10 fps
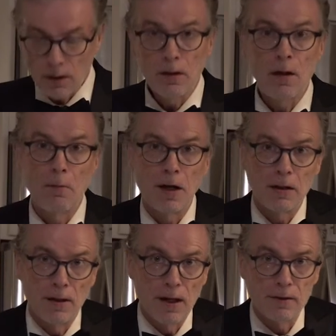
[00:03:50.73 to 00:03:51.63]
Oh my
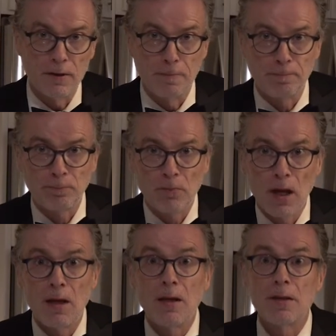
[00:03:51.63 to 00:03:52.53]
God, that's good.
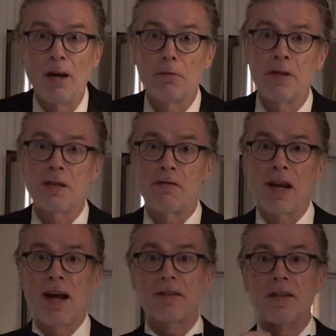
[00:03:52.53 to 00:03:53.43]
Time for me to
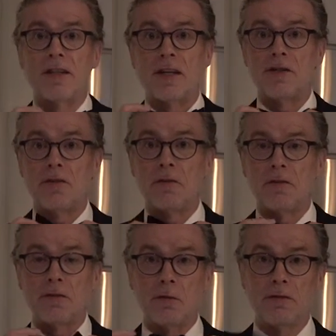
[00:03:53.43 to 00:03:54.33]
relax, in case you thought
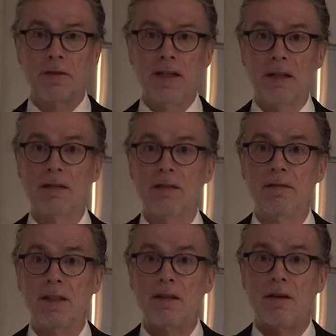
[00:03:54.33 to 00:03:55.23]
this was fake.
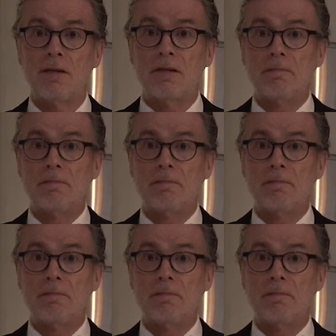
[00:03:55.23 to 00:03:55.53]
It's not.